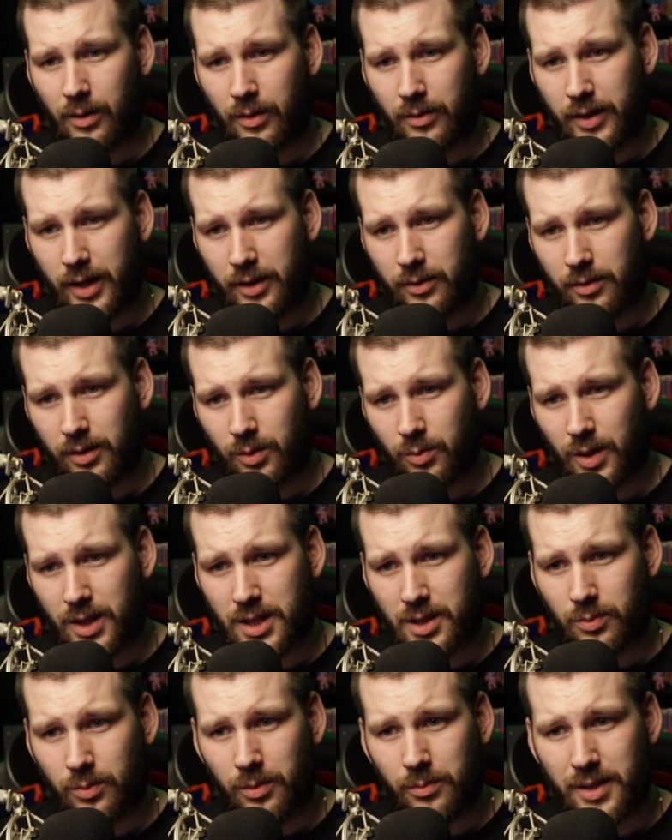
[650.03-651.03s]
Then a
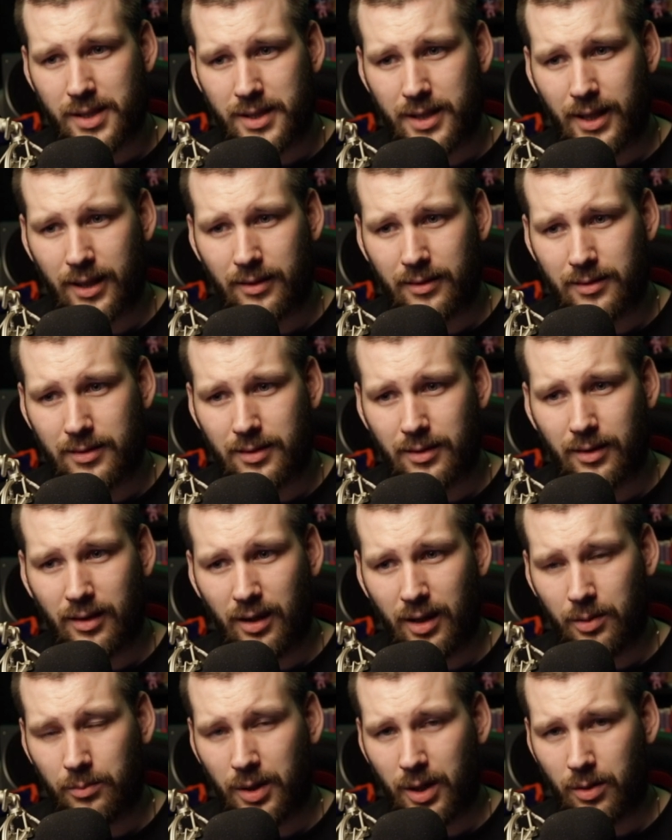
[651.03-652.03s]
request will be sent
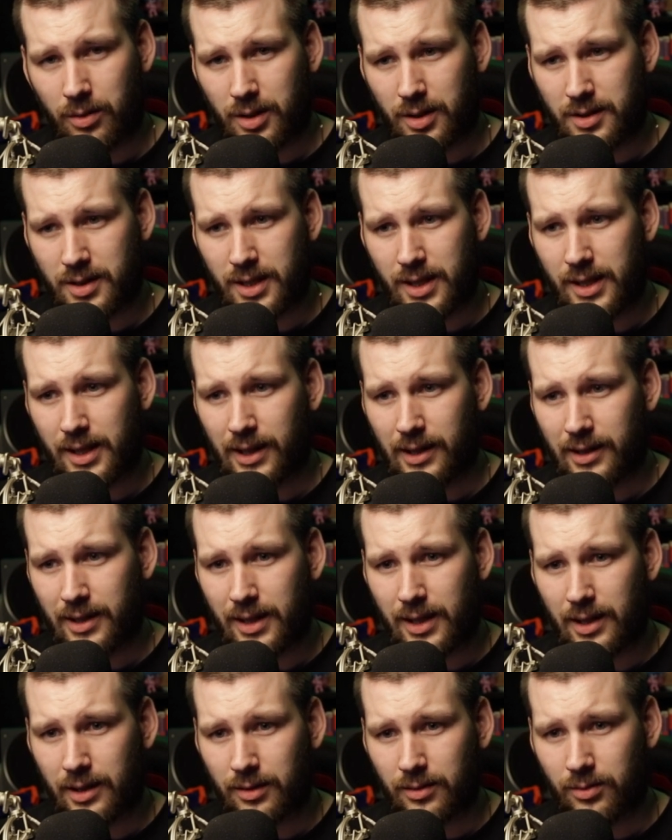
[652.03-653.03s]
about the
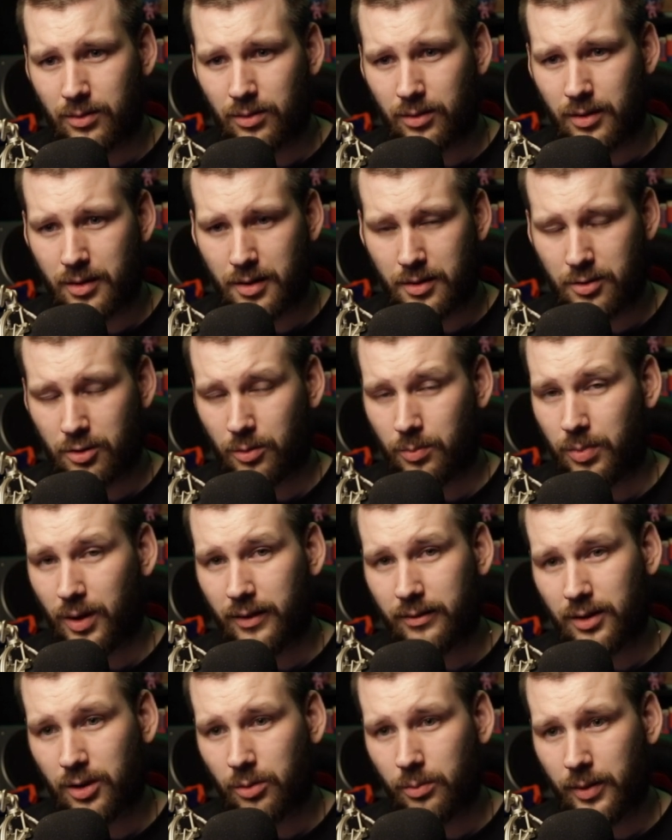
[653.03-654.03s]
TLD or the top
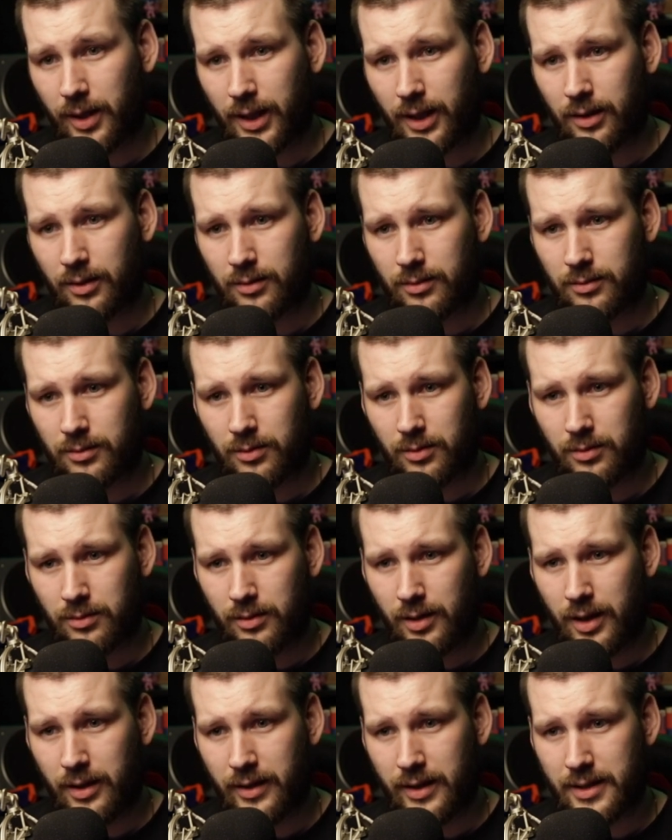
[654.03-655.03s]
level domain,
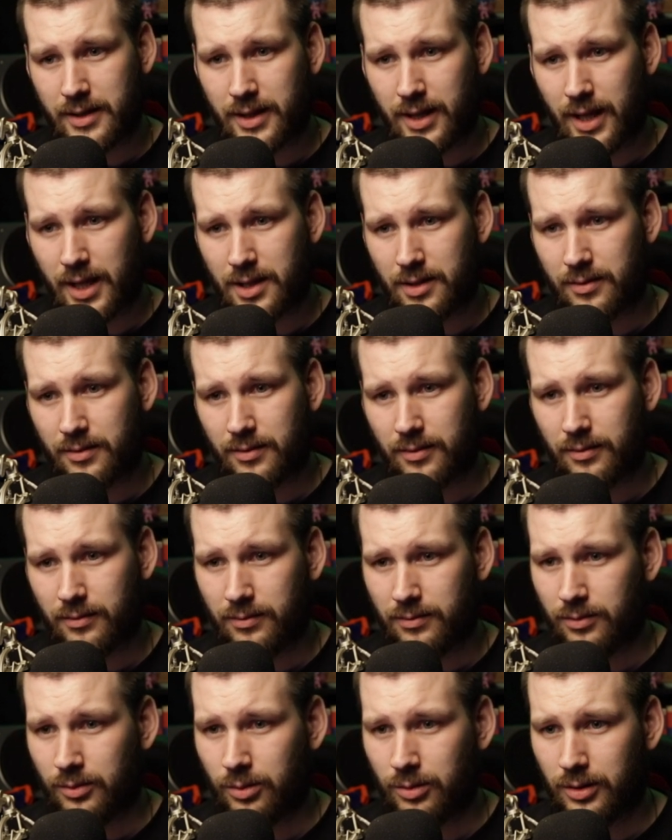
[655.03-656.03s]
in this case
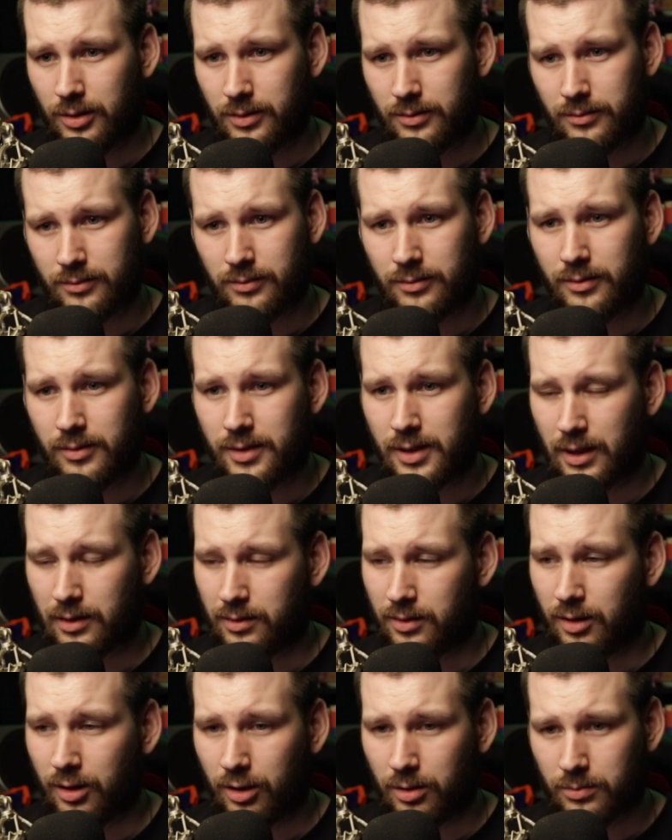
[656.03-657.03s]
for
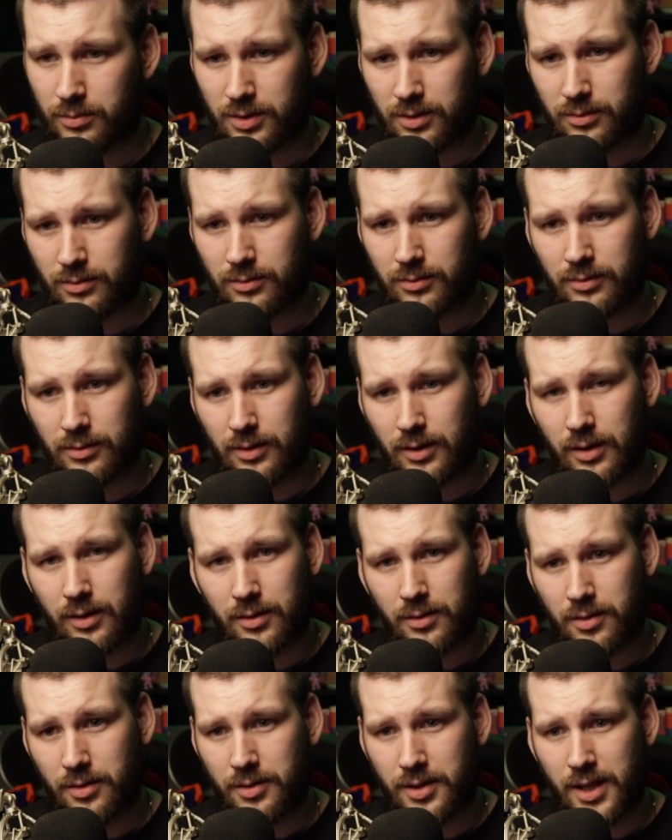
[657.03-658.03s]
.com,
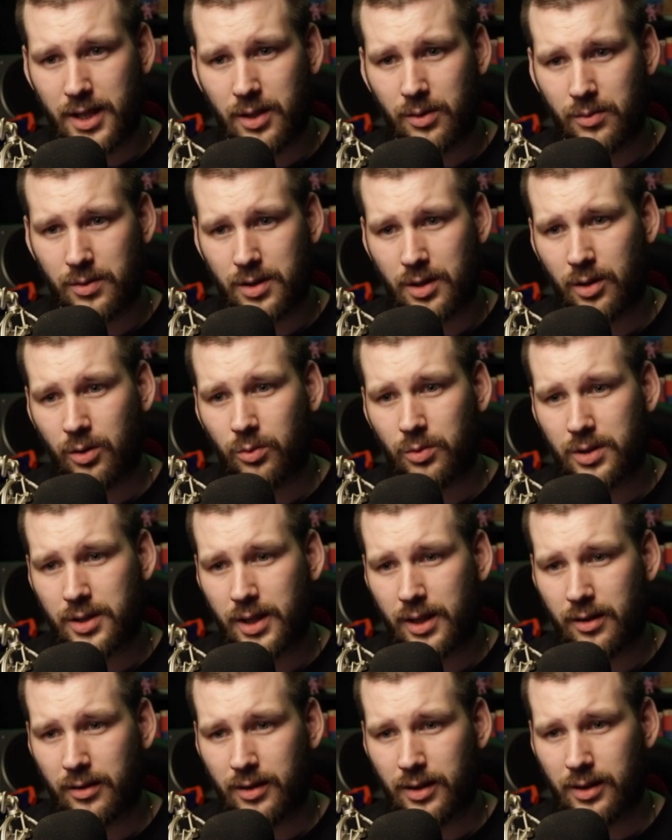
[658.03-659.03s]
to see who's
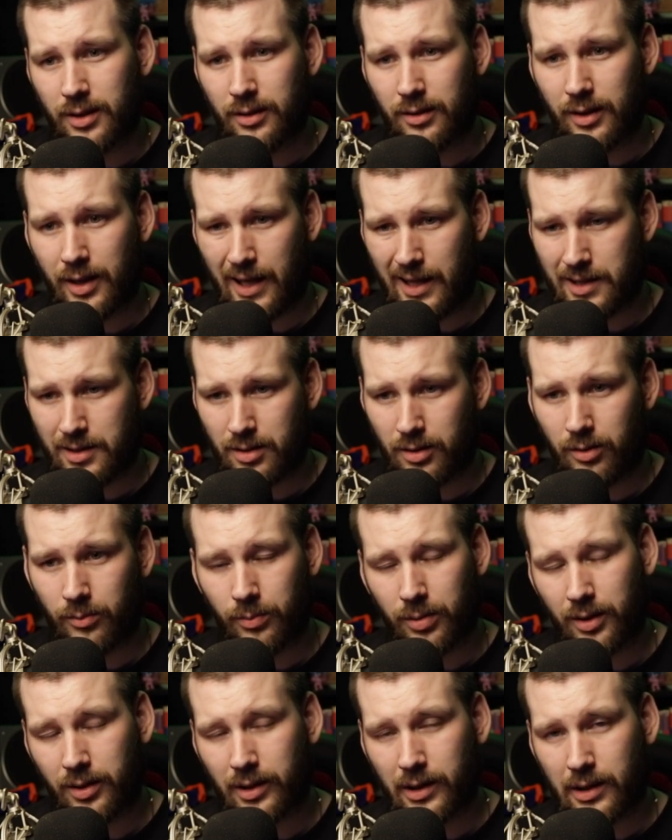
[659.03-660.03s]
hosting the
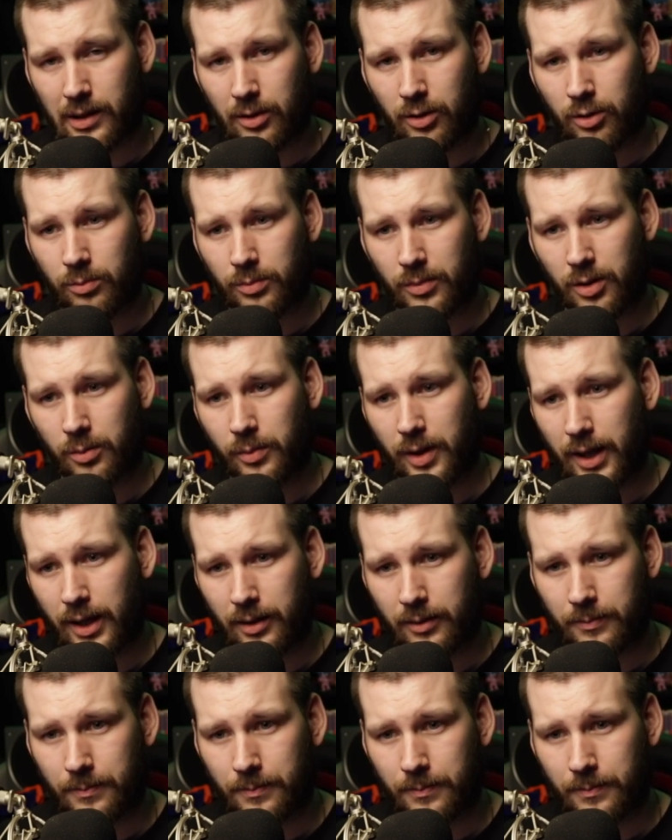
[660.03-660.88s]
example.com domain.